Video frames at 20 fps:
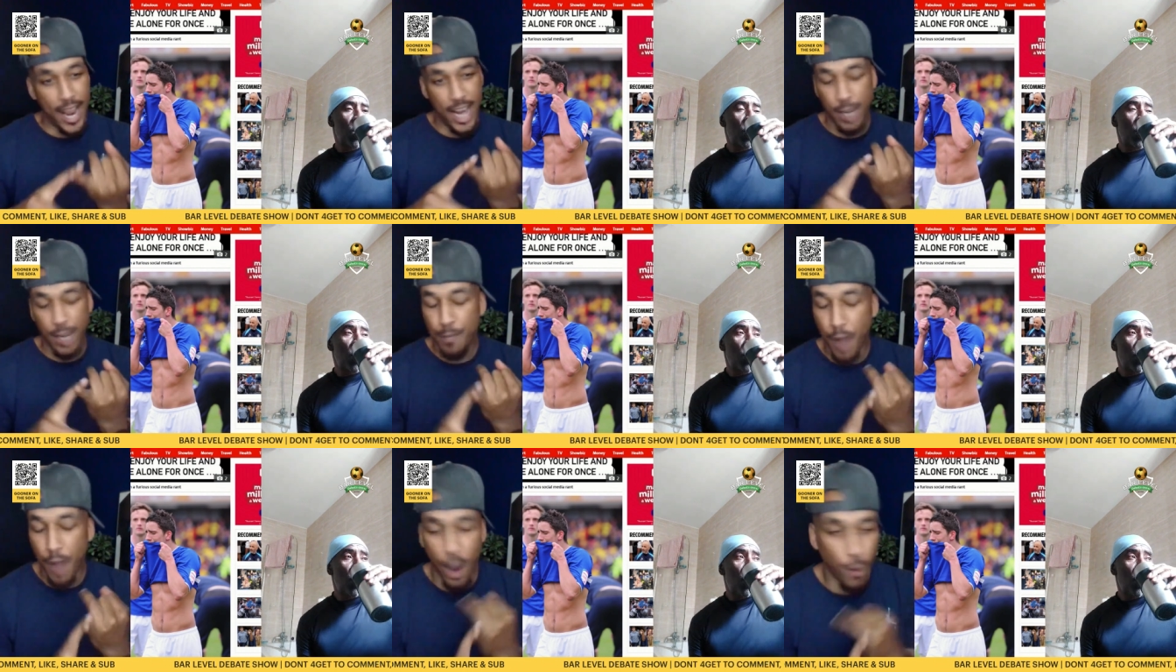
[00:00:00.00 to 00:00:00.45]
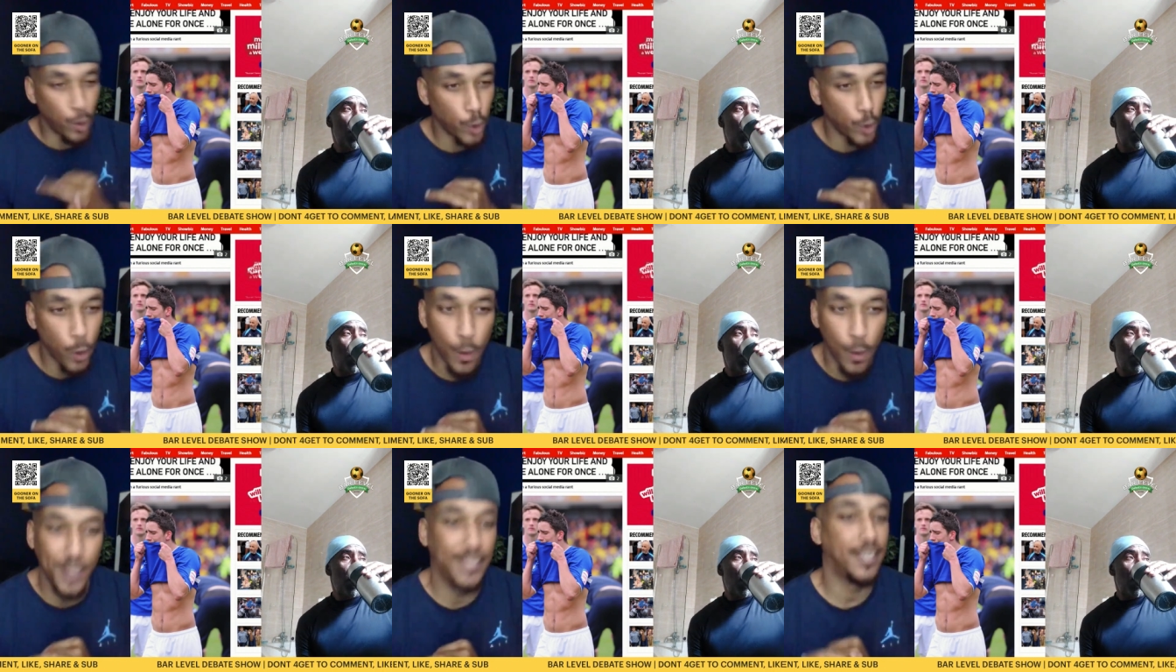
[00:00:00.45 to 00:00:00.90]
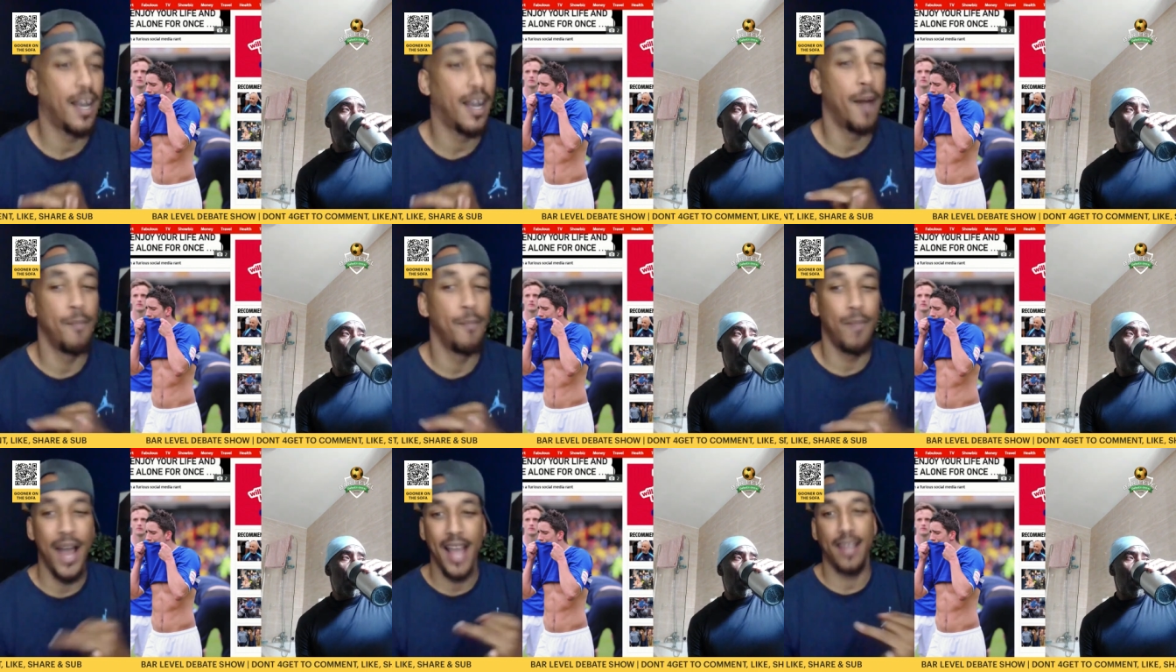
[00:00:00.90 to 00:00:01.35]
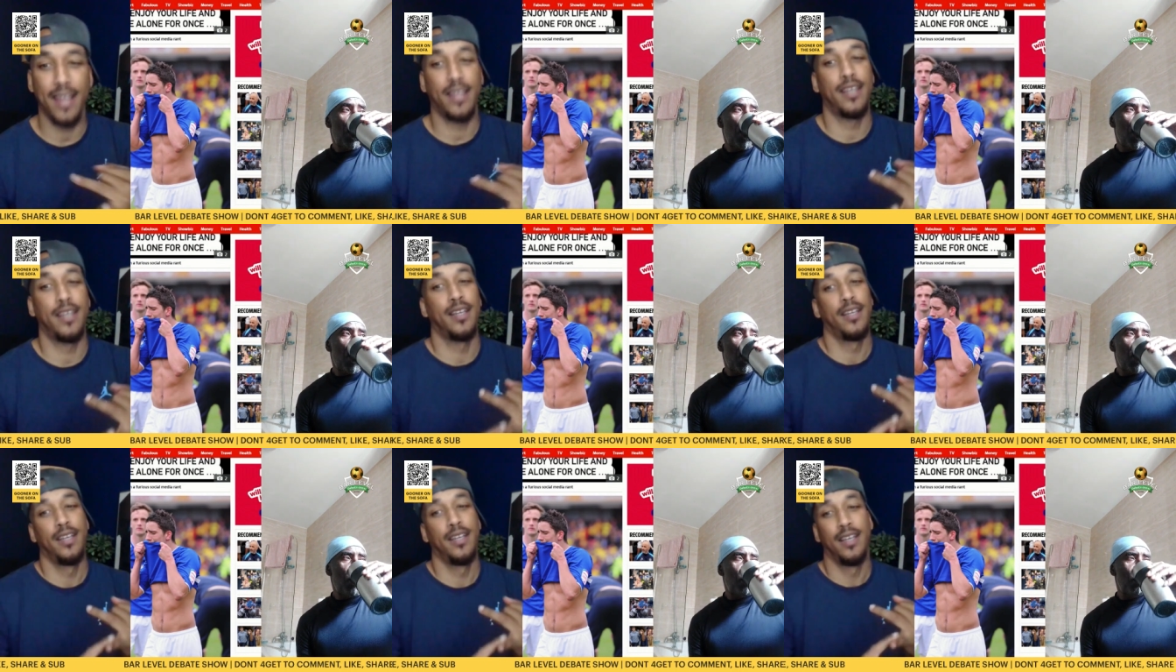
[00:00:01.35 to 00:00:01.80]
headbutt would always come
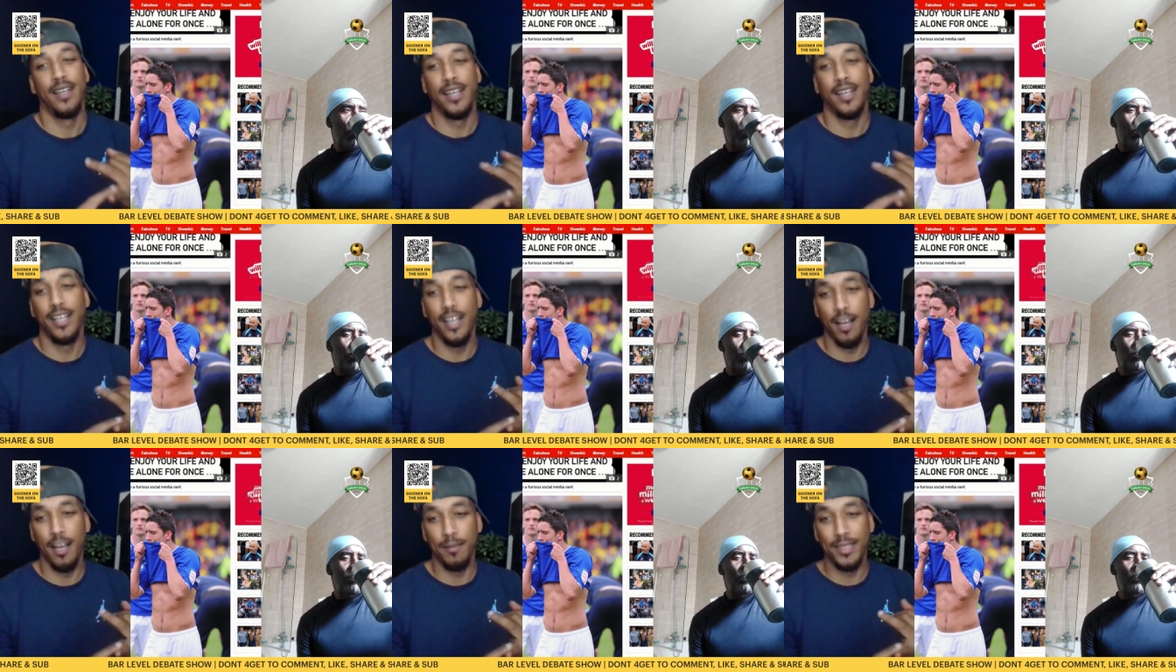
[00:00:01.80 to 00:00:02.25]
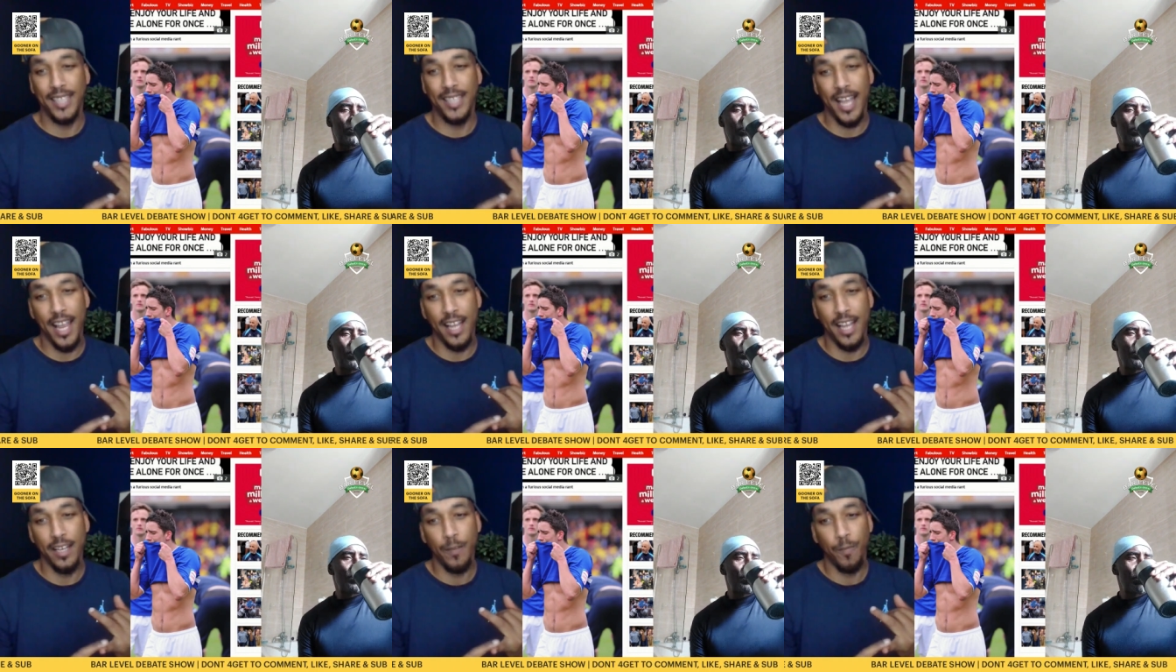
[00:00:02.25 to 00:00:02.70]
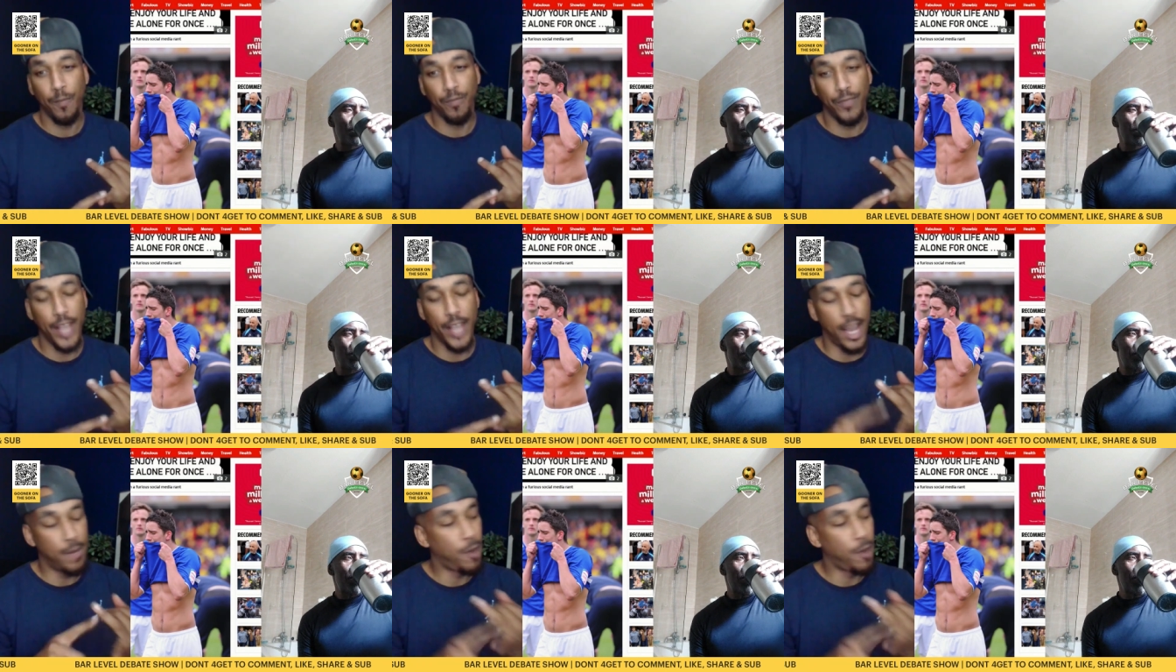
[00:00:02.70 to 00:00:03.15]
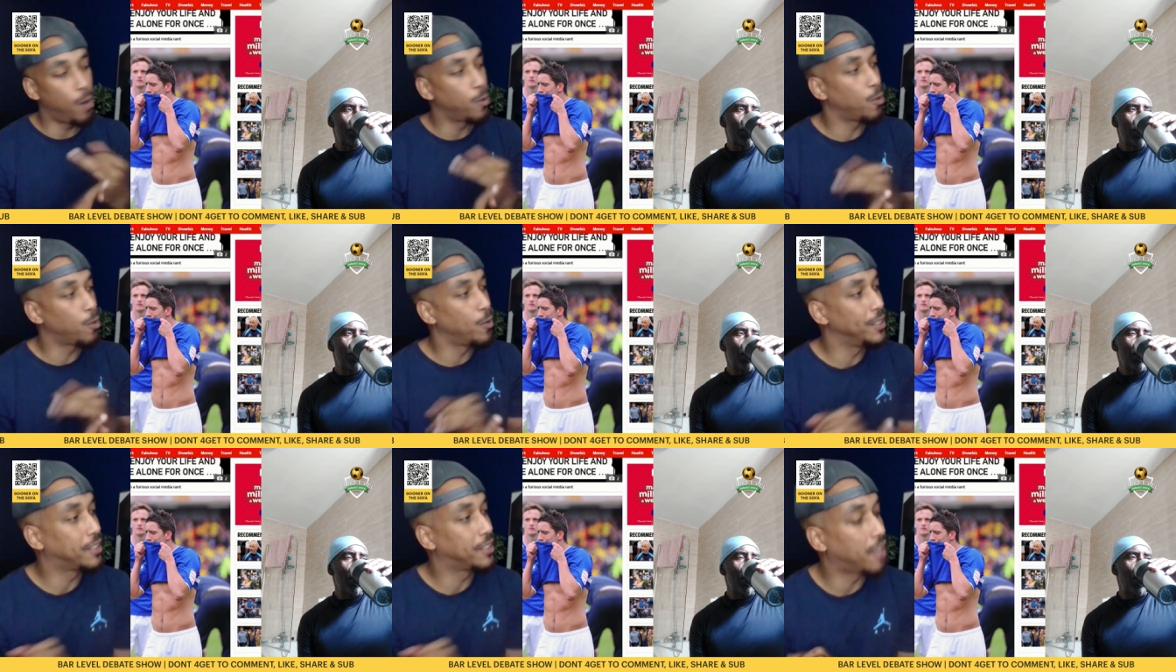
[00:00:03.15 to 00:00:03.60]
back. You know what I'm saying? The headbutt would
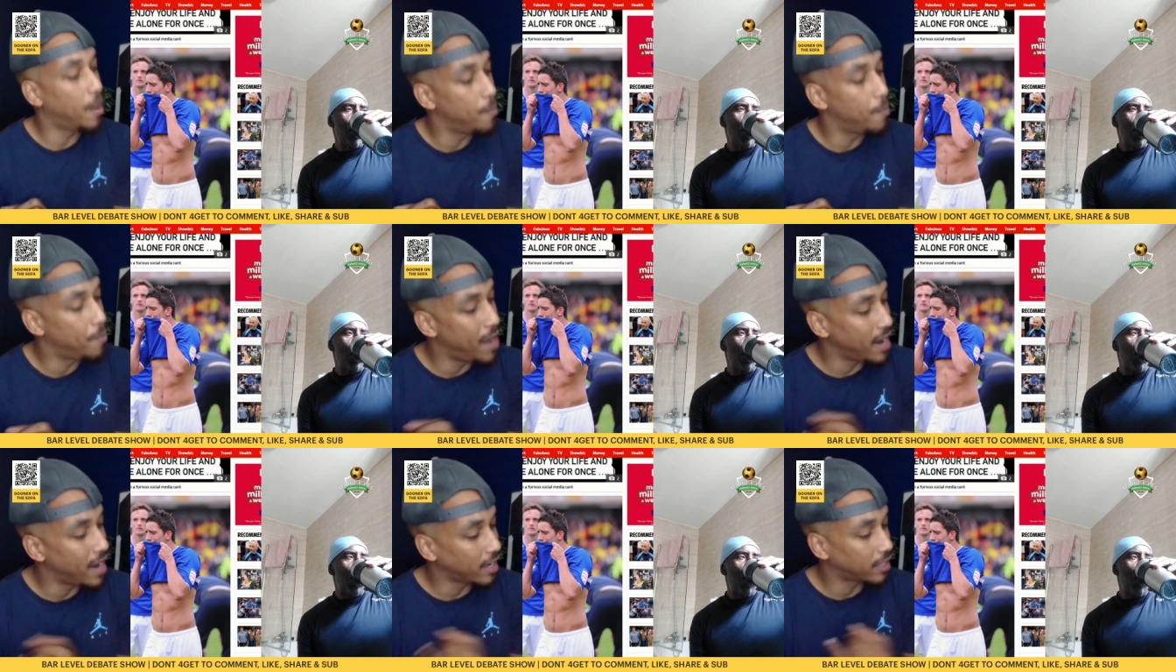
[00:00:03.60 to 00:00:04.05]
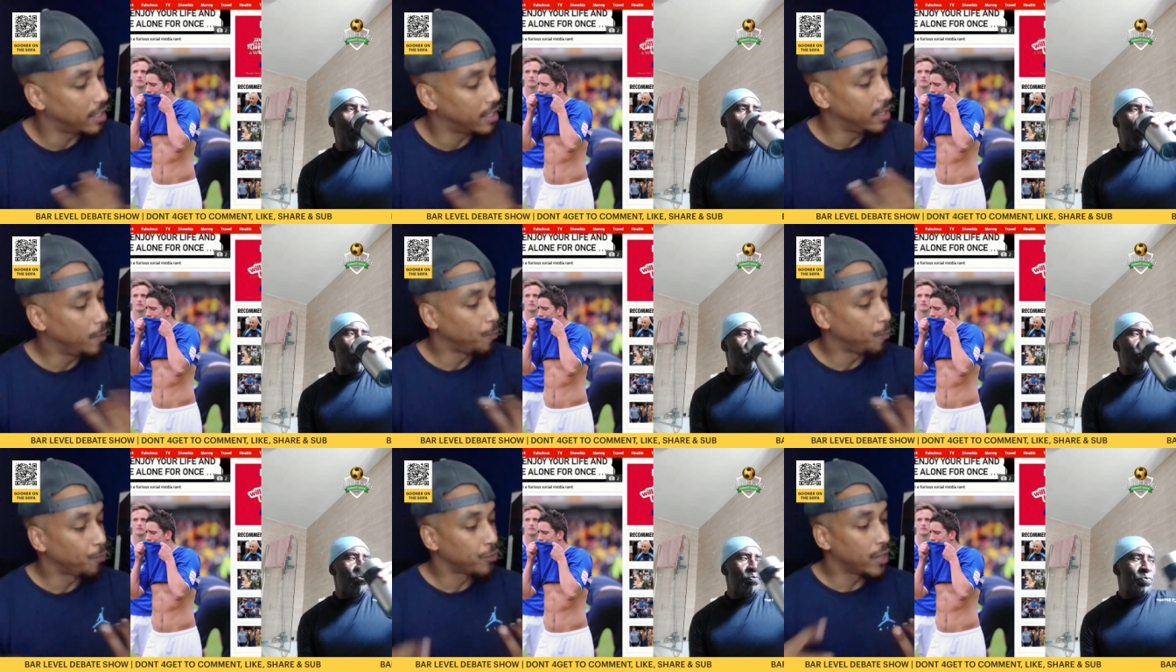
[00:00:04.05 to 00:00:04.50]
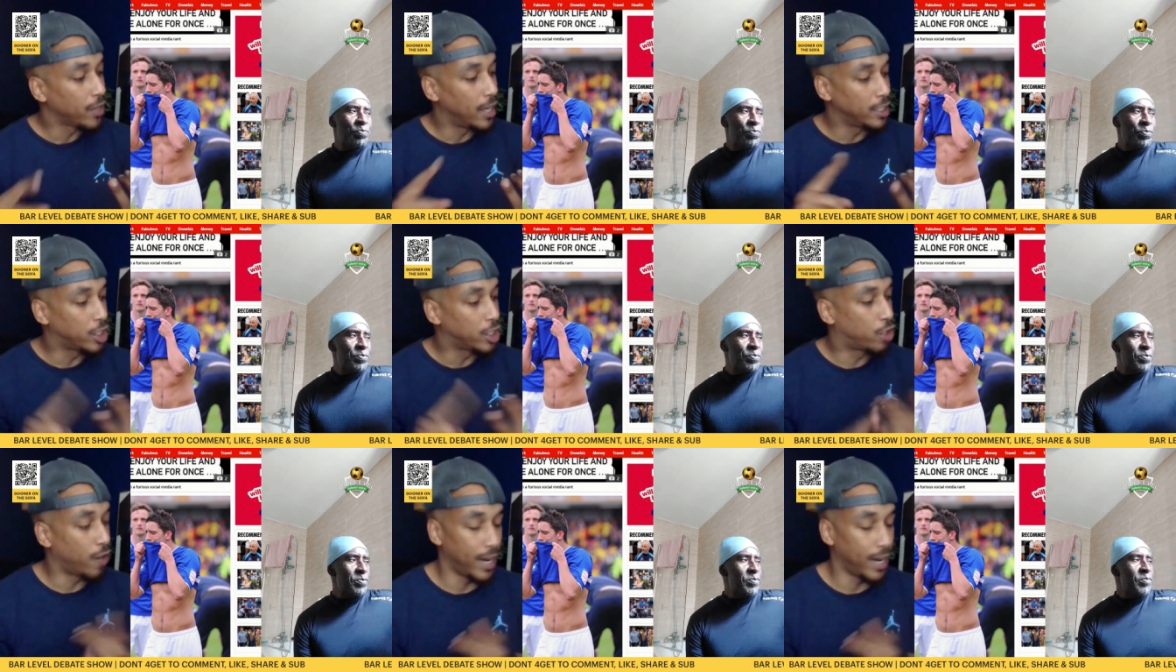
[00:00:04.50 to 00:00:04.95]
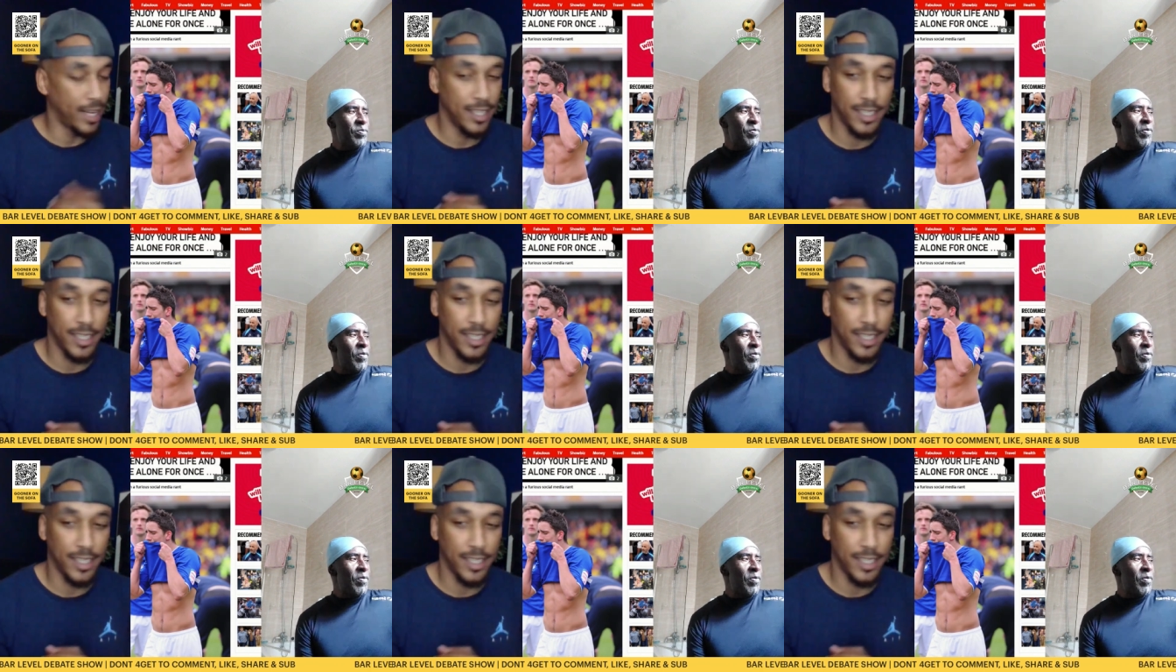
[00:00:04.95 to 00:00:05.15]
always come back. As great